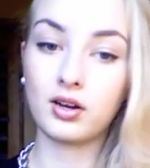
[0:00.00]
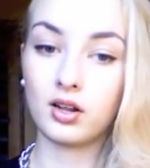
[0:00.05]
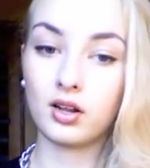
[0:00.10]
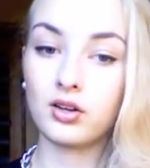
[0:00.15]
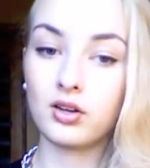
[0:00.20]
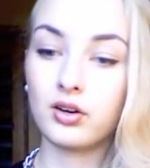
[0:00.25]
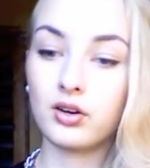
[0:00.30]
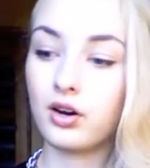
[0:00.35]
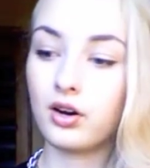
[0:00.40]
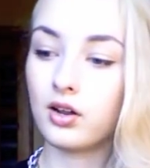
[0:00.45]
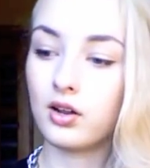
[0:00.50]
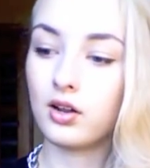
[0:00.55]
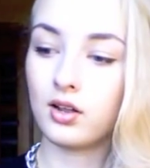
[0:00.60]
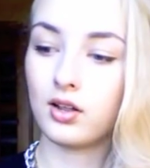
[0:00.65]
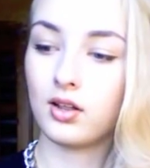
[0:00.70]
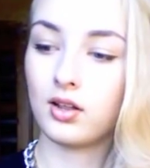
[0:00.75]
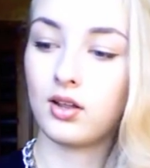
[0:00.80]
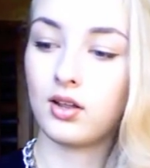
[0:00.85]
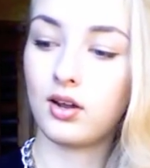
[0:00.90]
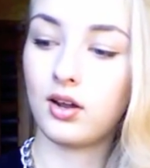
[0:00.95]
color.
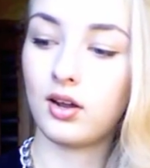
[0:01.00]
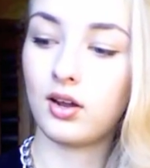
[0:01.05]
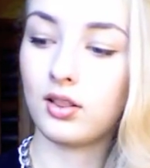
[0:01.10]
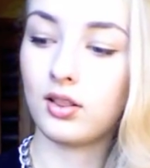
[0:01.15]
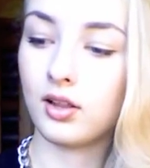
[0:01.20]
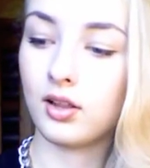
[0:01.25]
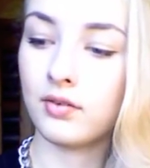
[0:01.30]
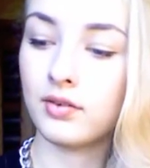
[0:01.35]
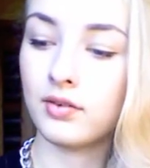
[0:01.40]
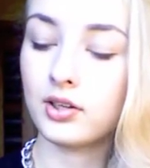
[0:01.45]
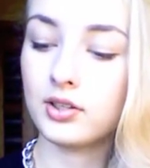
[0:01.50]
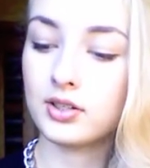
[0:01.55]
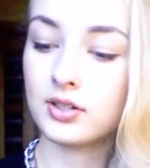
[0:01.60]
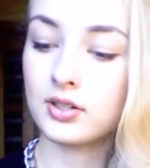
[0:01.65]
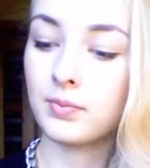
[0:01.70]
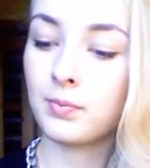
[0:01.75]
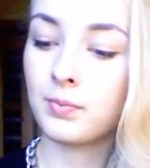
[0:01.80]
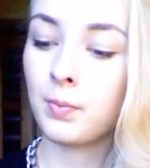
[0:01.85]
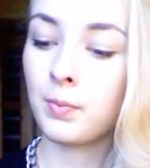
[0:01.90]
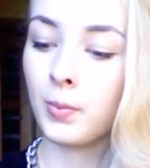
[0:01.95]
I love it.
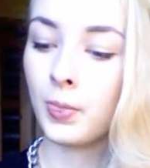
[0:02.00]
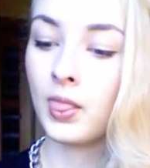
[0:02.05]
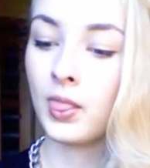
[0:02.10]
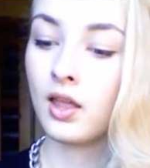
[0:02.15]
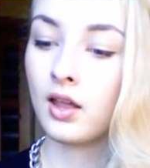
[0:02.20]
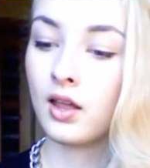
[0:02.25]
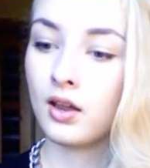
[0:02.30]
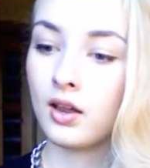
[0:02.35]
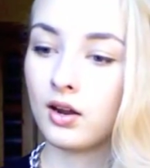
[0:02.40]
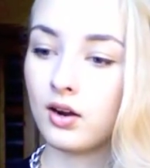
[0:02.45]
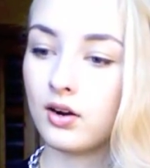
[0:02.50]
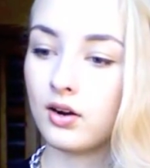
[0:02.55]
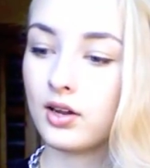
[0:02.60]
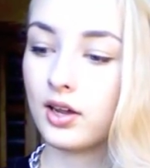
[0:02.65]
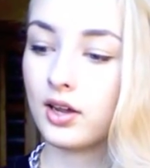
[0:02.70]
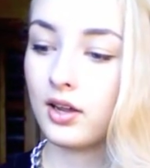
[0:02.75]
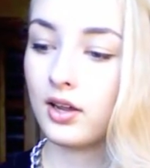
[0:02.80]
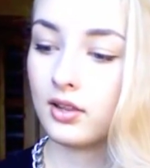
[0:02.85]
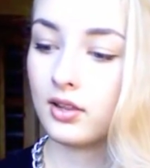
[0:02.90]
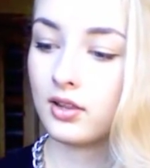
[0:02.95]

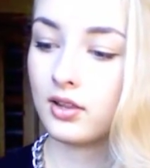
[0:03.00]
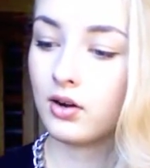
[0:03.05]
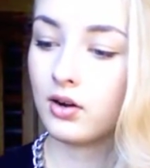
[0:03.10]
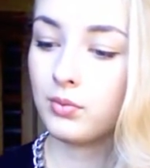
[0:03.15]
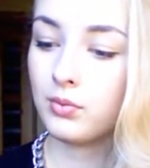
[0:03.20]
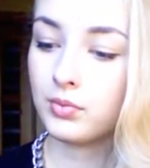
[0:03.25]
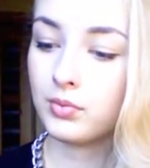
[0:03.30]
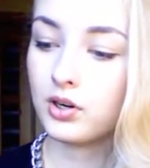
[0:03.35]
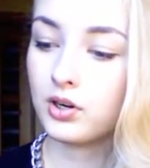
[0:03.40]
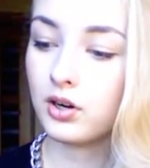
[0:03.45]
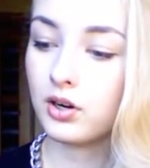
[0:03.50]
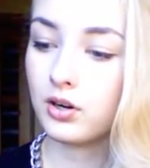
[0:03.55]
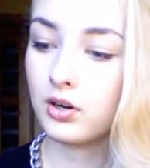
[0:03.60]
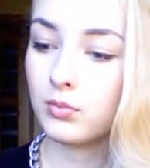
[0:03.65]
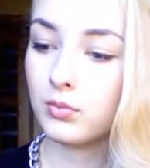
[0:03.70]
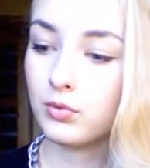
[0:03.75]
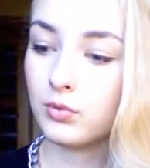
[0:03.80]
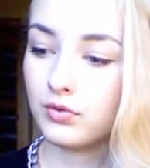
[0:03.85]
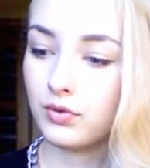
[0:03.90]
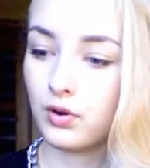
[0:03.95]
Okay, now I'm gonna
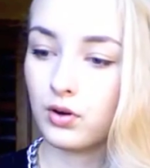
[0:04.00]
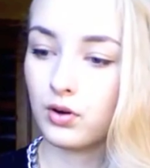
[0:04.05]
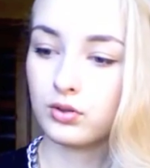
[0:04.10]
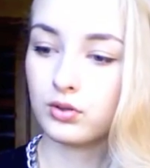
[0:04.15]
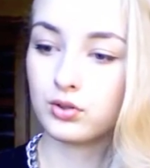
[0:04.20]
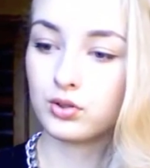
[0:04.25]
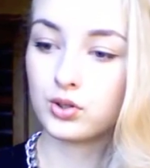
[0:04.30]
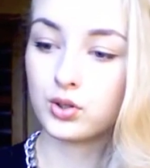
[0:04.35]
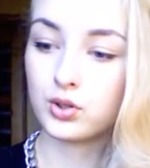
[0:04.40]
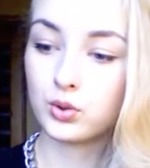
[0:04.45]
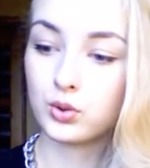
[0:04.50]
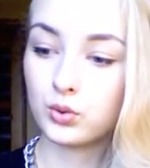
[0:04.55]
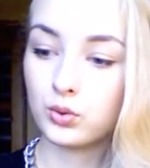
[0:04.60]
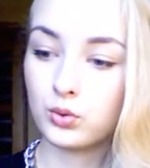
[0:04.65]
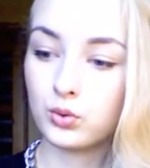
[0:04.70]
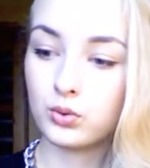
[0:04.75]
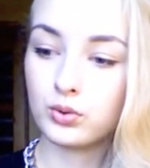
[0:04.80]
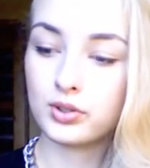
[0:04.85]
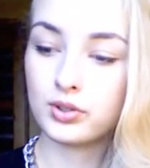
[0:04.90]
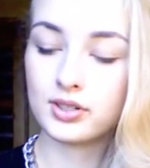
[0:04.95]
move on
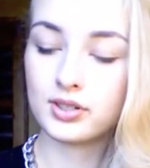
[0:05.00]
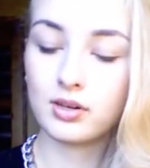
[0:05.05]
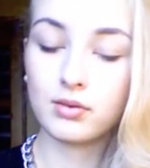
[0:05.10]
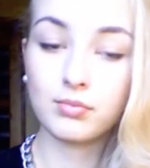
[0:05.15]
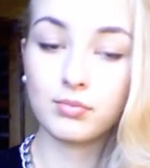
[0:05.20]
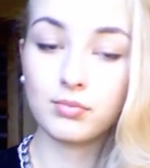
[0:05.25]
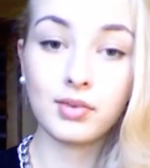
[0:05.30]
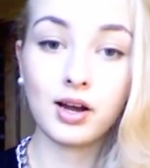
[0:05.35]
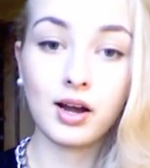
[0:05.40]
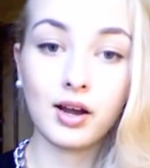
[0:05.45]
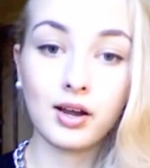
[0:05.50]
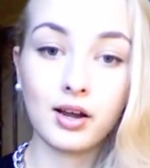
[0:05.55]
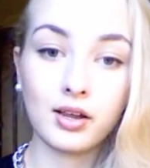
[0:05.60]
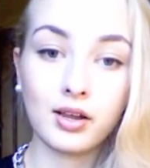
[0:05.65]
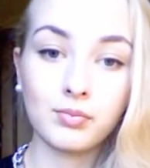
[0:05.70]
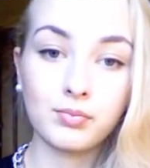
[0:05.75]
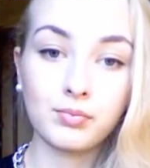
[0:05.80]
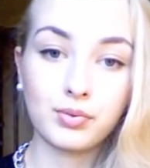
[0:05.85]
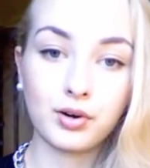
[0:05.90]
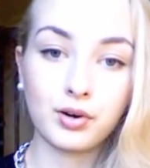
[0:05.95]
to some
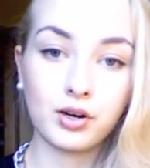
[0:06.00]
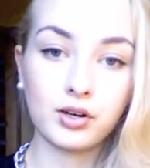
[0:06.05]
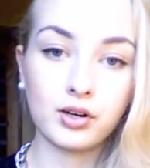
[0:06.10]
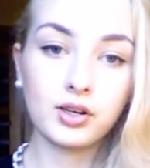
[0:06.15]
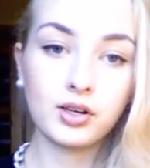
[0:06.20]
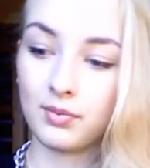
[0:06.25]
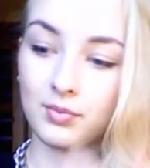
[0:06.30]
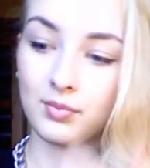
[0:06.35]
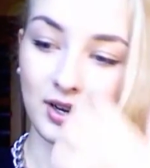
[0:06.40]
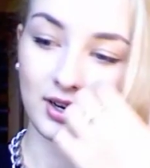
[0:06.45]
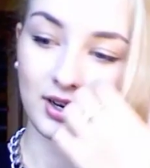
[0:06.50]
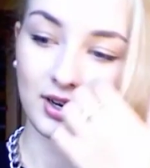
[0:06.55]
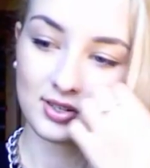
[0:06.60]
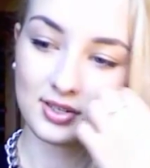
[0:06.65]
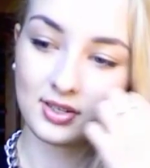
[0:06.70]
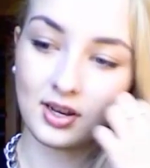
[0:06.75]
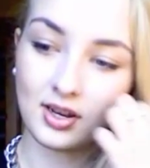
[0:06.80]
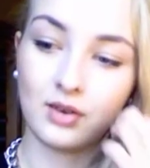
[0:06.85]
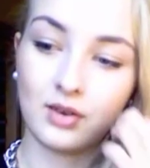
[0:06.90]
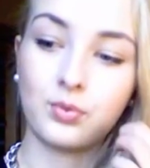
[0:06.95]
high-end product. I'm gonna
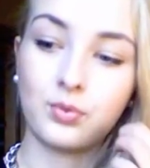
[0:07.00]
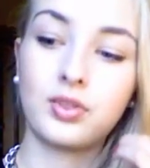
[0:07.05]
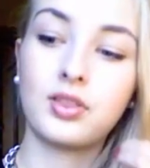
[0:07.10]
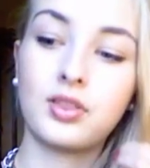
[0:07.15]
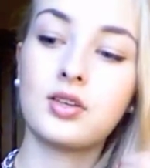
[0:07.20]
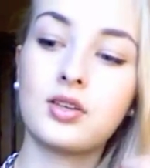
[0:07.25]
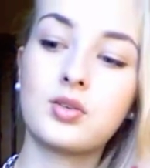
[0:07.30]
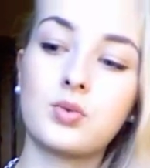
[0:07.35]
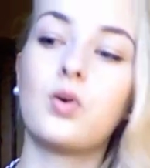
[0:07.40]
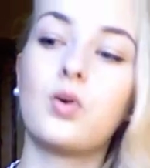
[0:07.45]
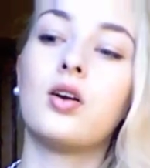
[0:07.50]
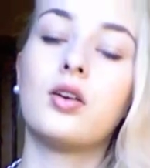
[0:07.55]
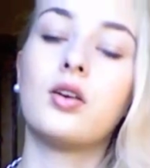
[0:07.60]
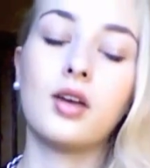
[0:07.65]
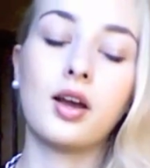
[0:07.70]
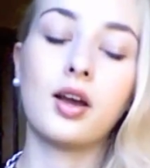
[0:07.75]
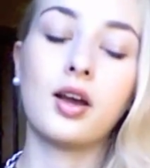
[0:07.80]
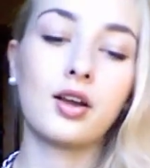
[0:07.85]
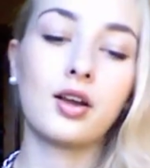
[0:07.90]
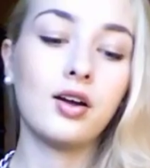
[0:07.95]
start with this one.
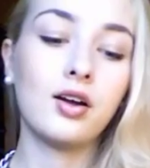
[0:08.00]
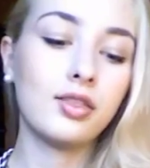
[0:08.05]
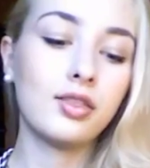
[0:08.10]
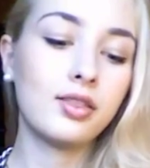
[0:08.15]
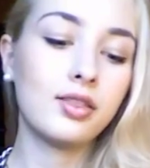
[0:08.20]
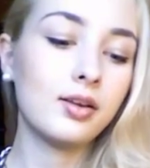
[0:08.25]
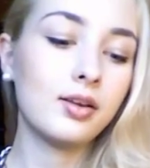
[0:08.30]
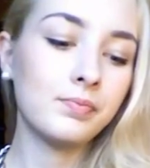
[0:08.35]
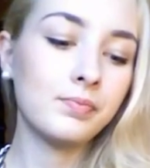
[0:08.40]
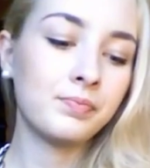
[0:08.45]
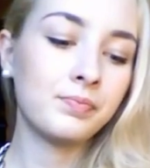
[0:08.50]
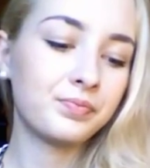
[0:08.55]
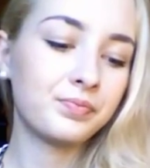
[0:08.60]
I got the